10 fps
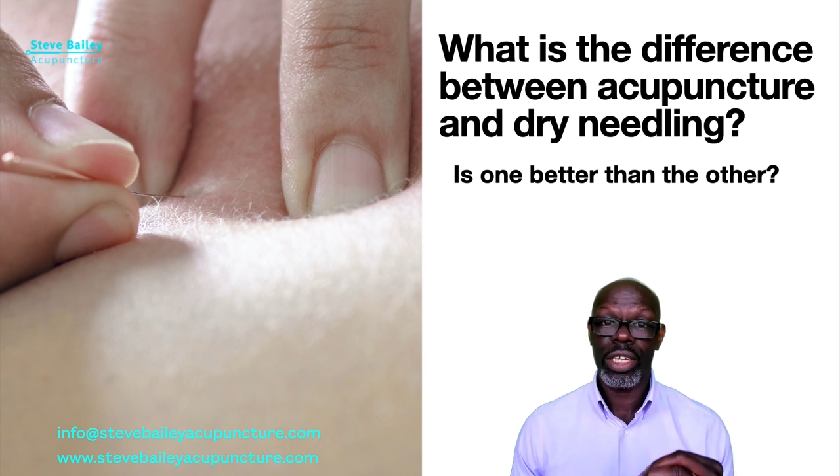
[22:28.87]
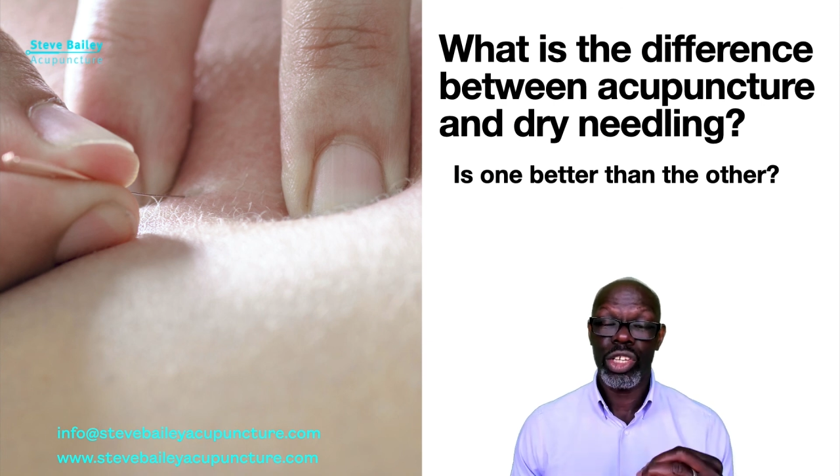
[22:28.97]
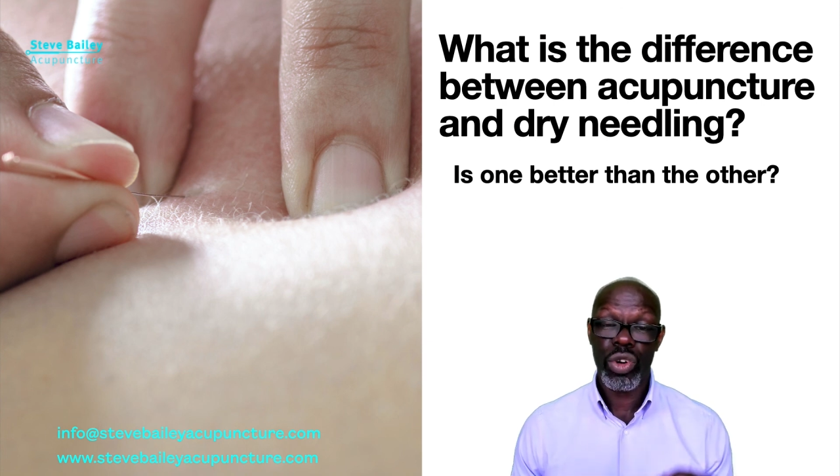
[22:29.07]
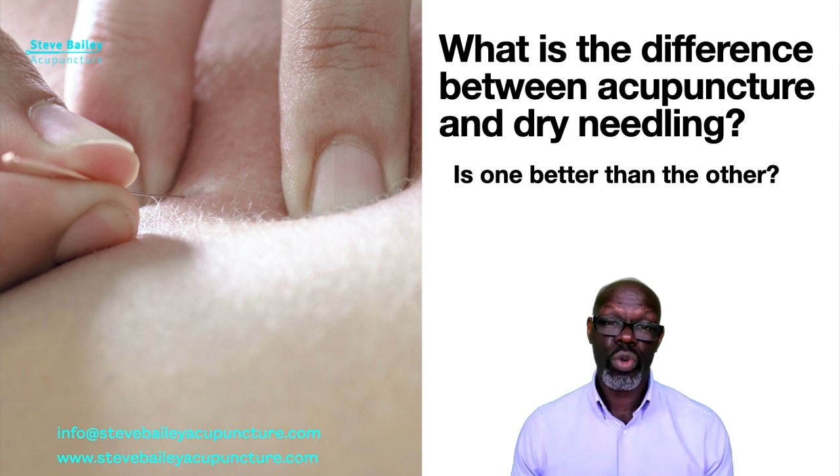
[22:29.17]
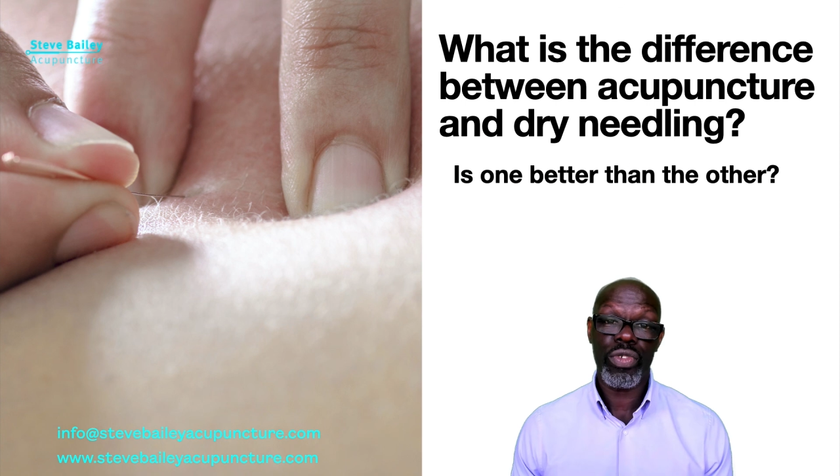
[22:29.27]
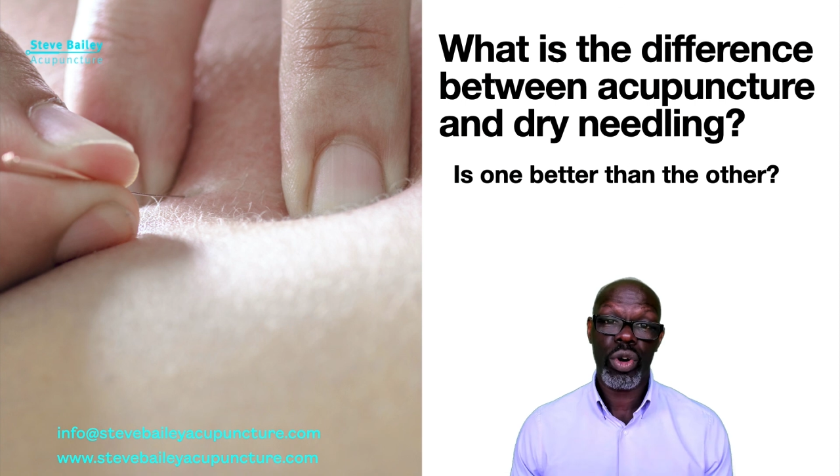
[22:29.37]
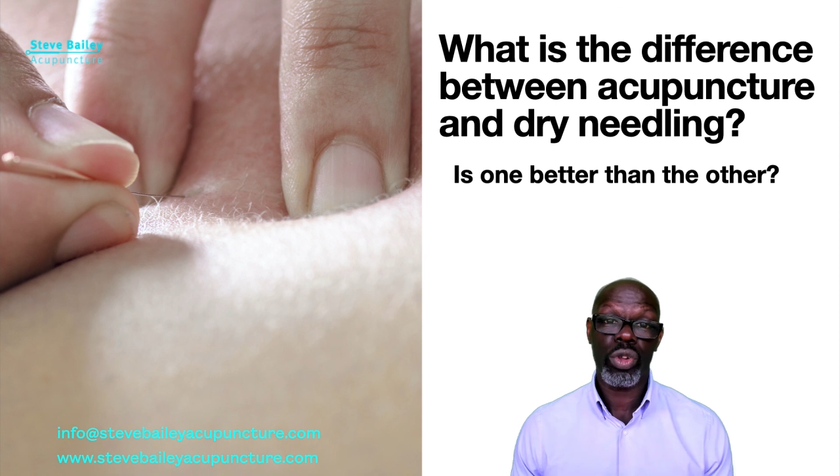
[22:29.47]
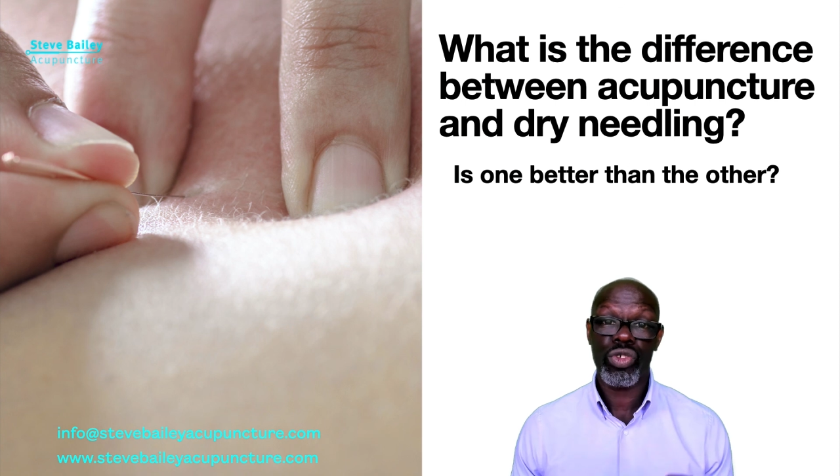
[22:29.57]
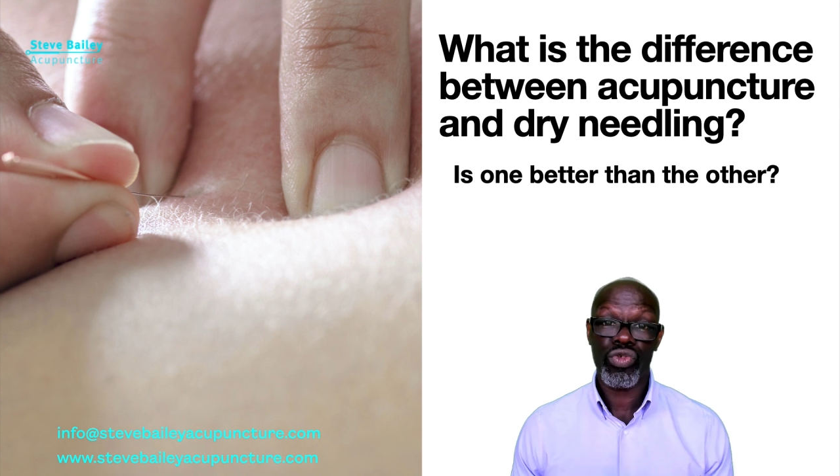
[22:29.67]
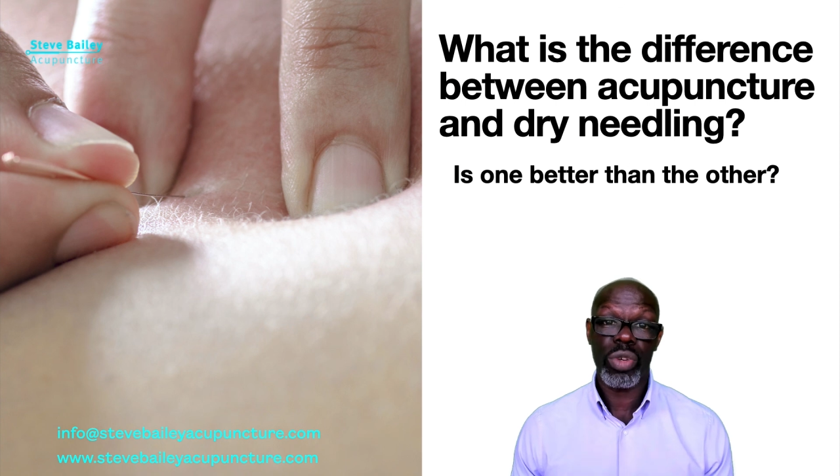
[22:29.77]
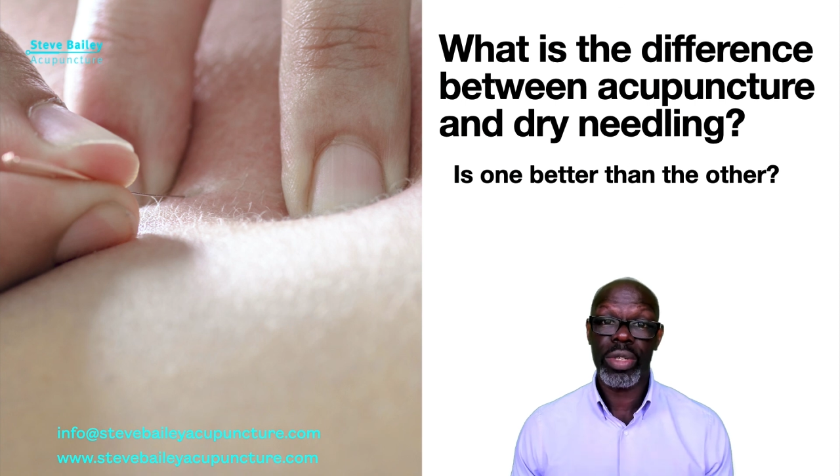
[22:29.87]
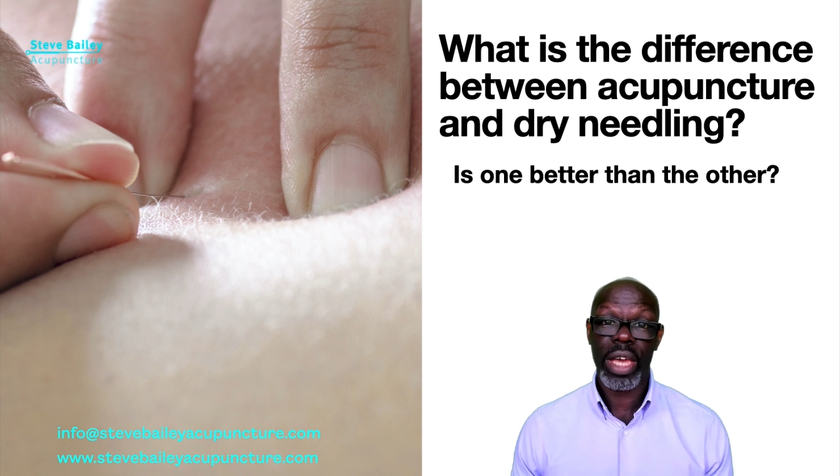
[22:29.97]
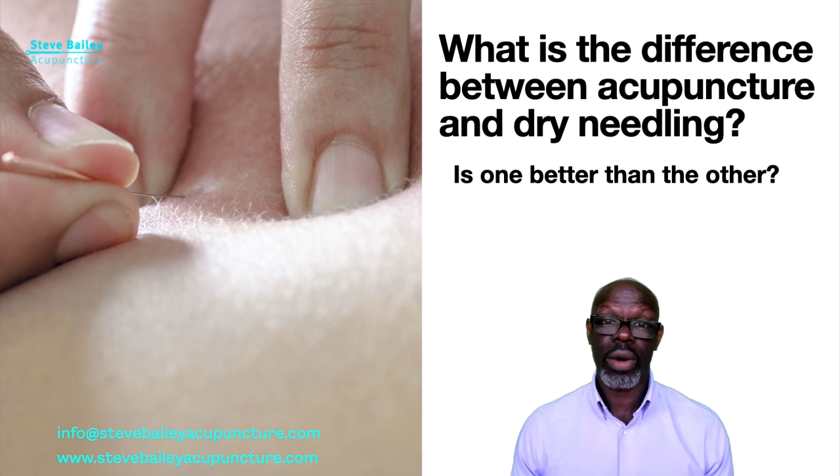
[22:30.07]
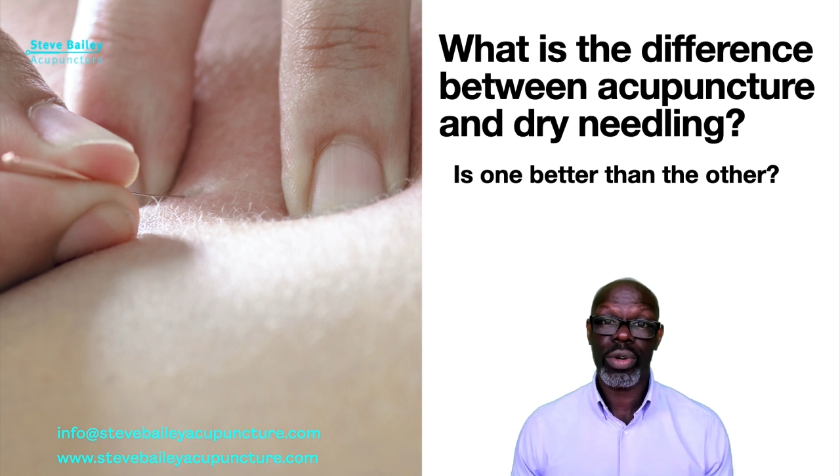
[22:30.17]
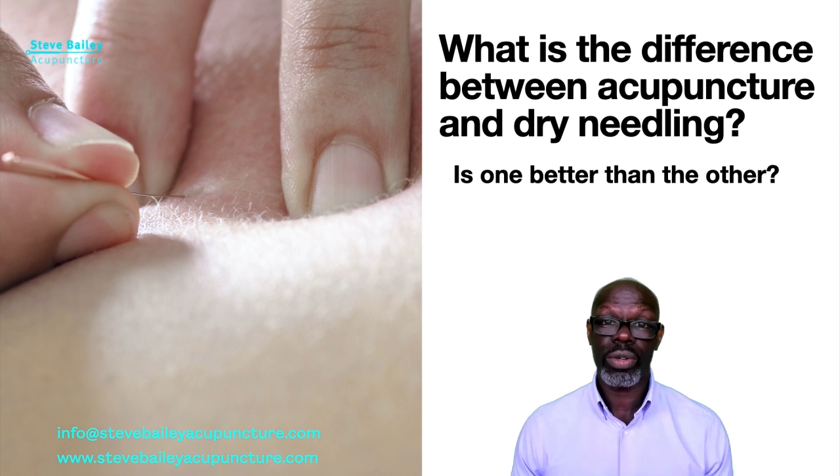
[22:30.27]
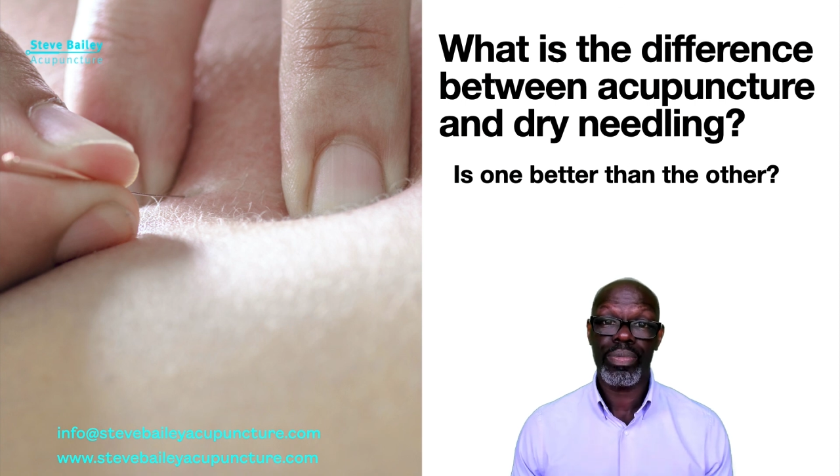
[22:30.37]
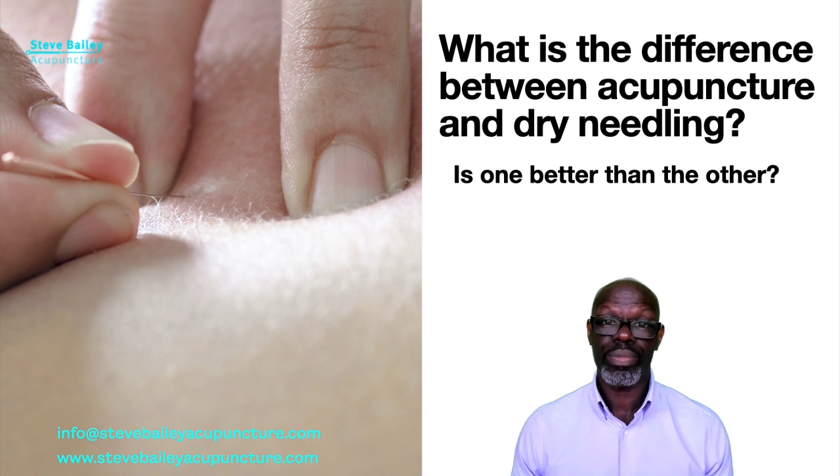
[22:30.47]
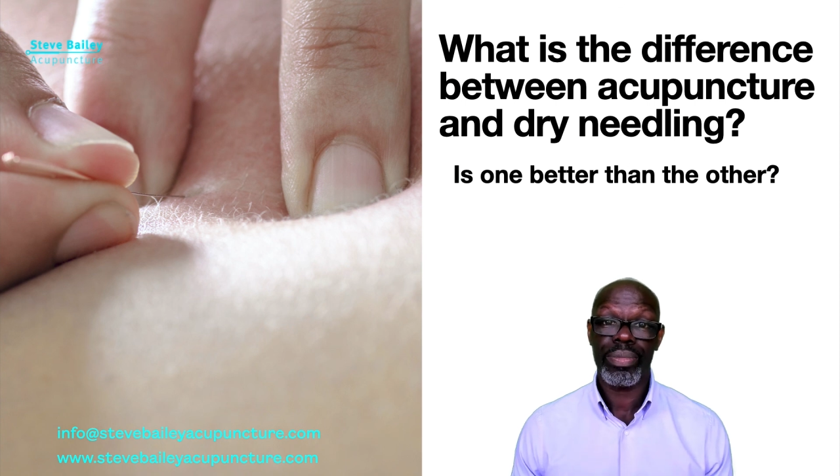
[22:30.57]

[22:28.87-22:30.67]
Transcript: your overall treatment outcome.